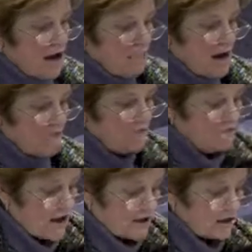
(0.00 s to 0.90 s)
a
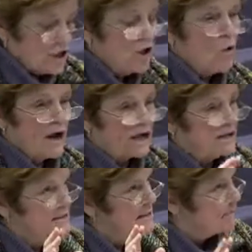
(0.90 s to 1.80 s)
very
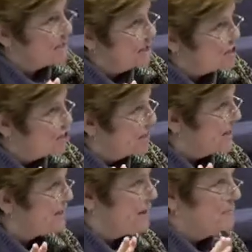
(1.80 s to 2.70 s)
quick definition,
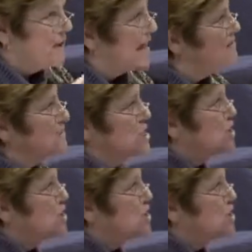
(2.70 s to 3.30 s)
if I might, and this